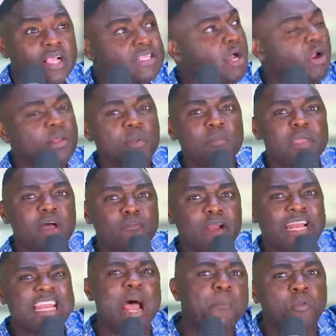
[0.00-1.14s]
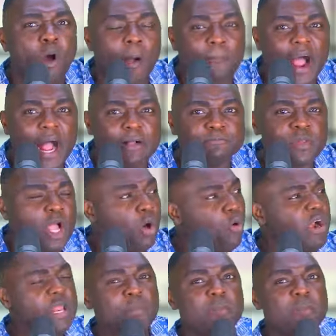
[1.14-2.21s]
So would be a friend Napko Aba, would